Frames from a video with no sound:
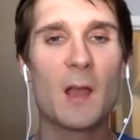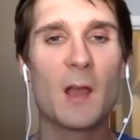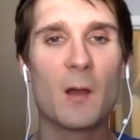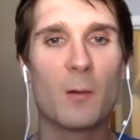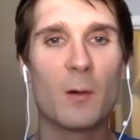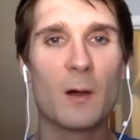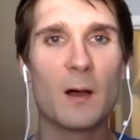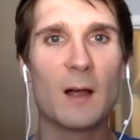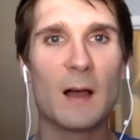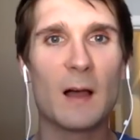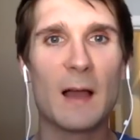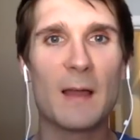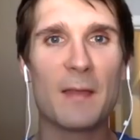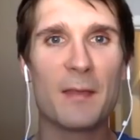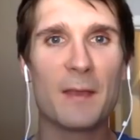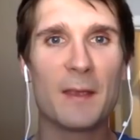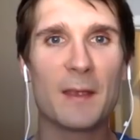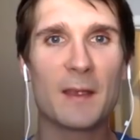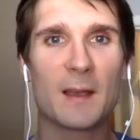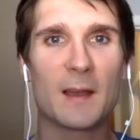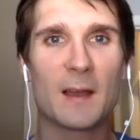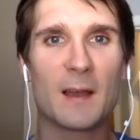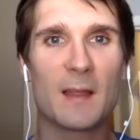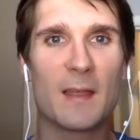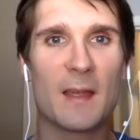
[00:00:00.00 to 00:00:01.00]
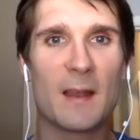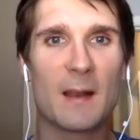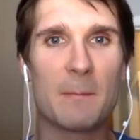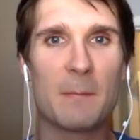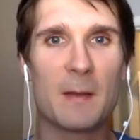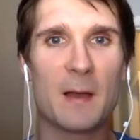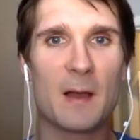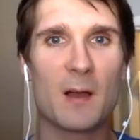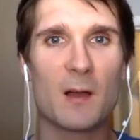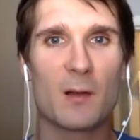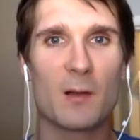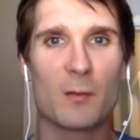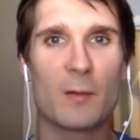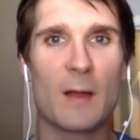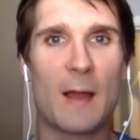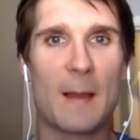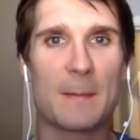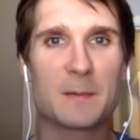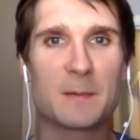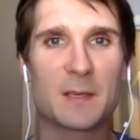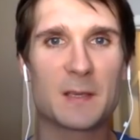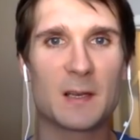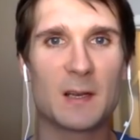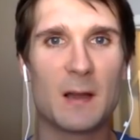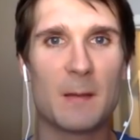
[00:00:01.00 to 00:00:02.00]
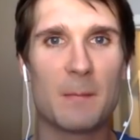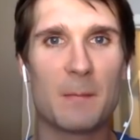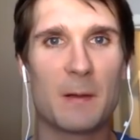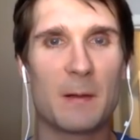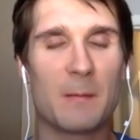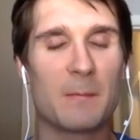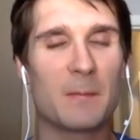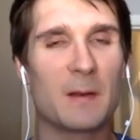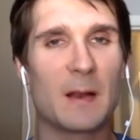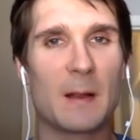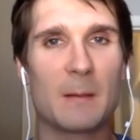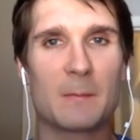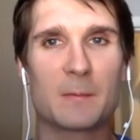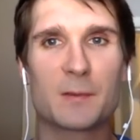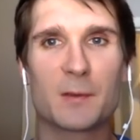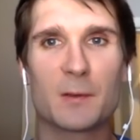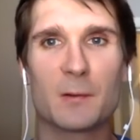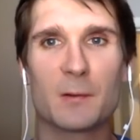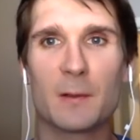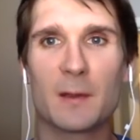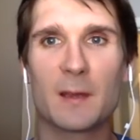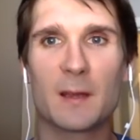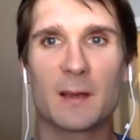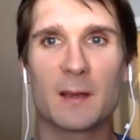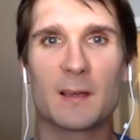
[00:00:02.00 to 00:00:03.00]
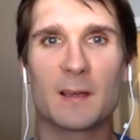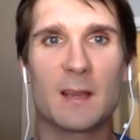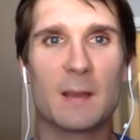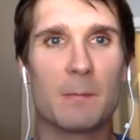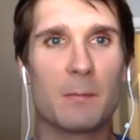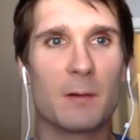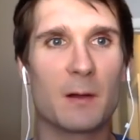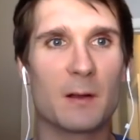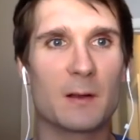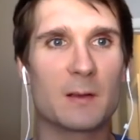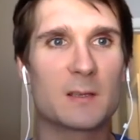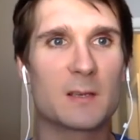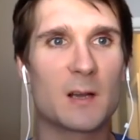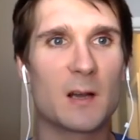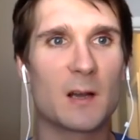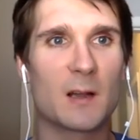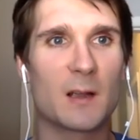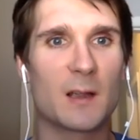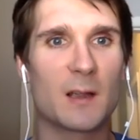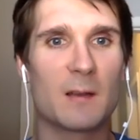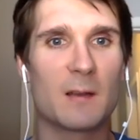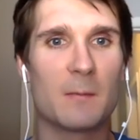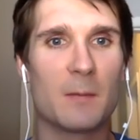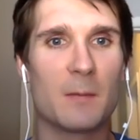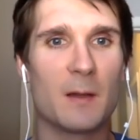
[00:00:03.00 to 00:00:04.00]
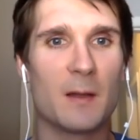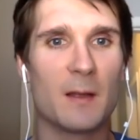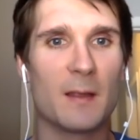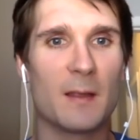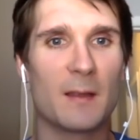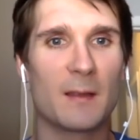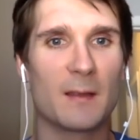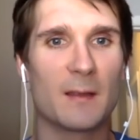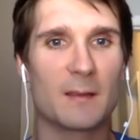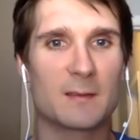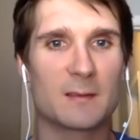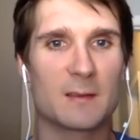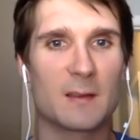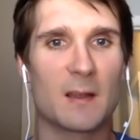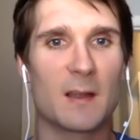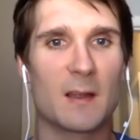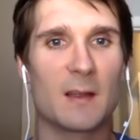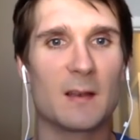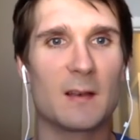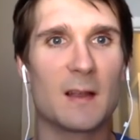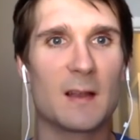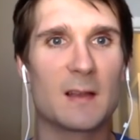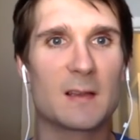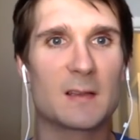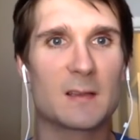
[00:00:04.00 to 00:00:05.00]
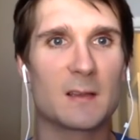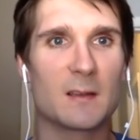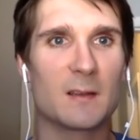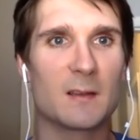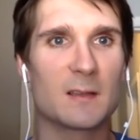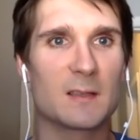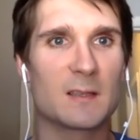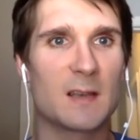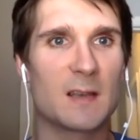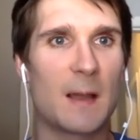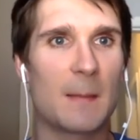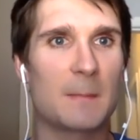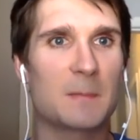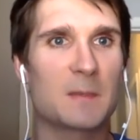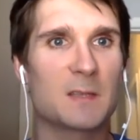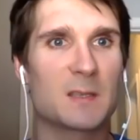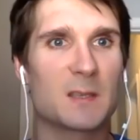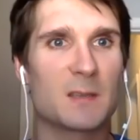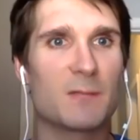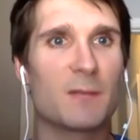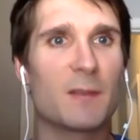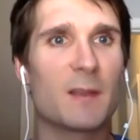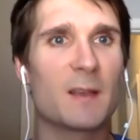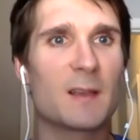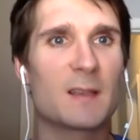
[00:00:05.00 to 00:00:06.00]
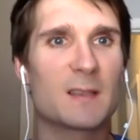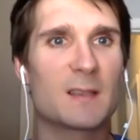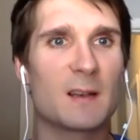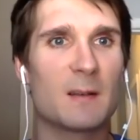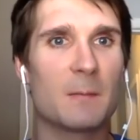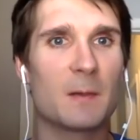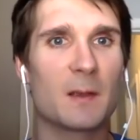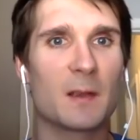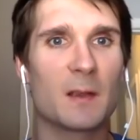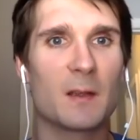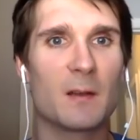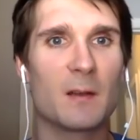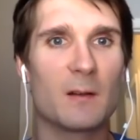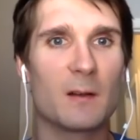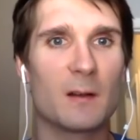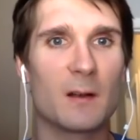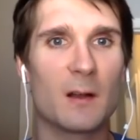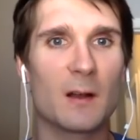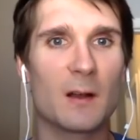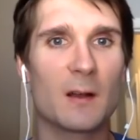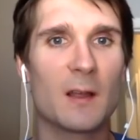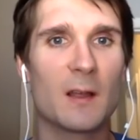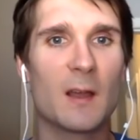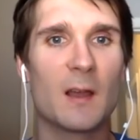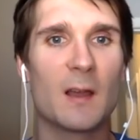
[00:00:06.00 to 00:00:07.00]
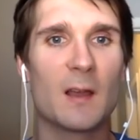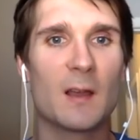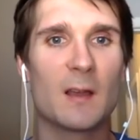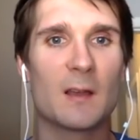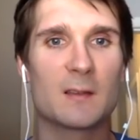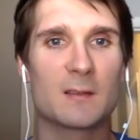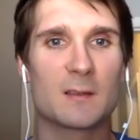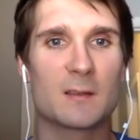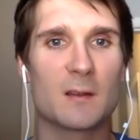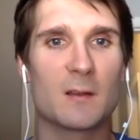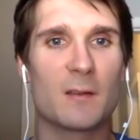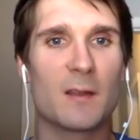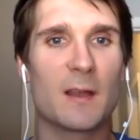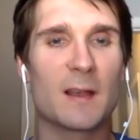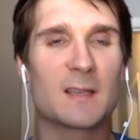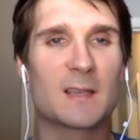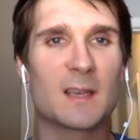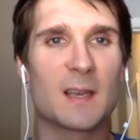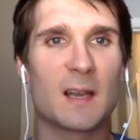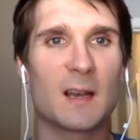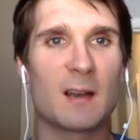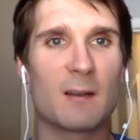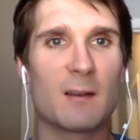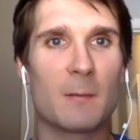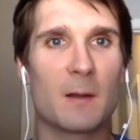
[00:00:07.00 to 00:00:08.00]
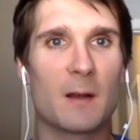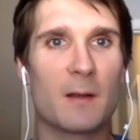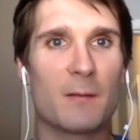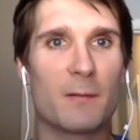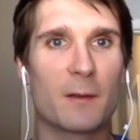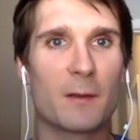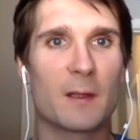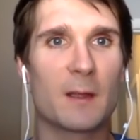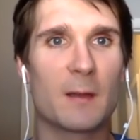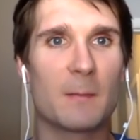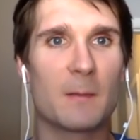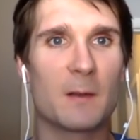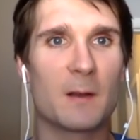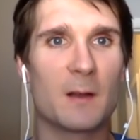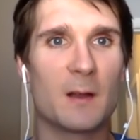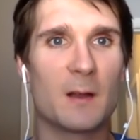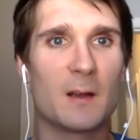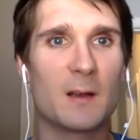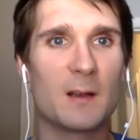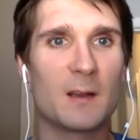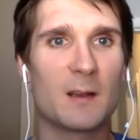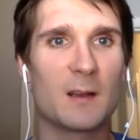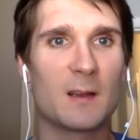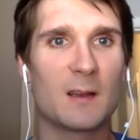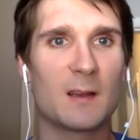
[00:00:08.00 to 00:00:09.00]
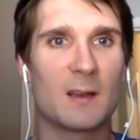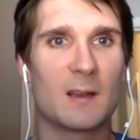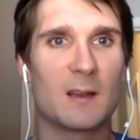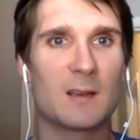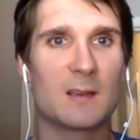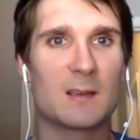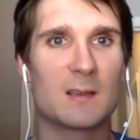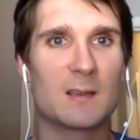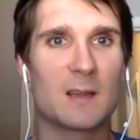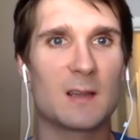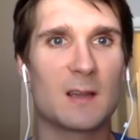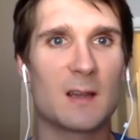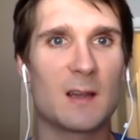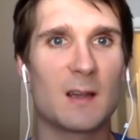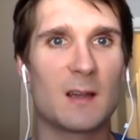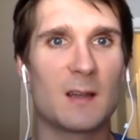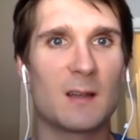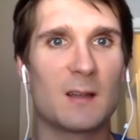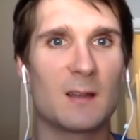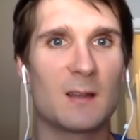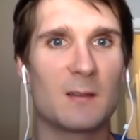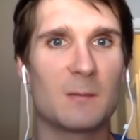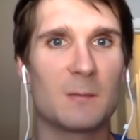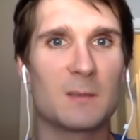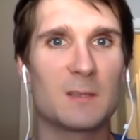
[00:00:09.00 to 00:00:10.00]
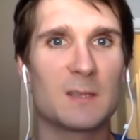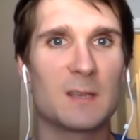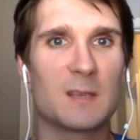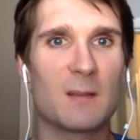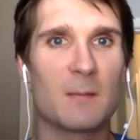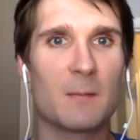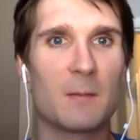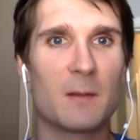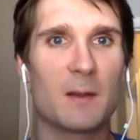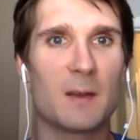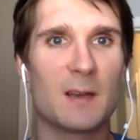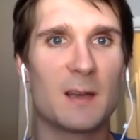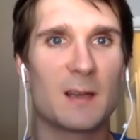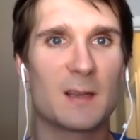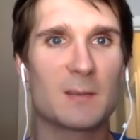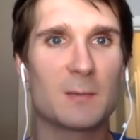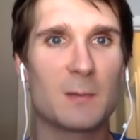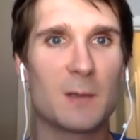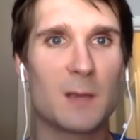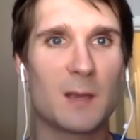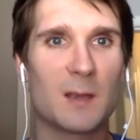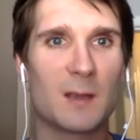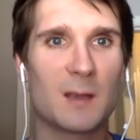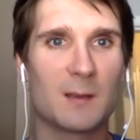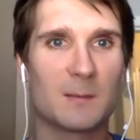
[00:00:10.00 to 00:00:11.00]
Well, I think that about wraps it up. I mean, I'm sure we could keep on talking, but I think this is a nice little synopsis of things that have been going on. So thanks again, everybody, for coming on, and we'll see everybody next week.